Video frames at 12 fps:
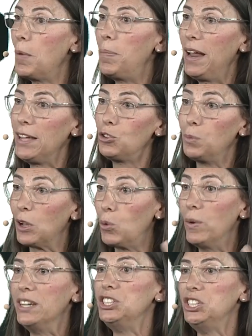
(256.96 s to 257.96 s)
plate, to make
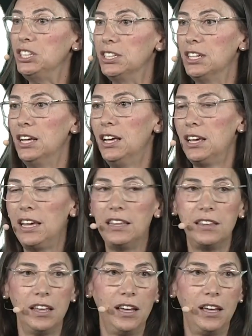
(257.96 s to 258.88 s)
one gene, it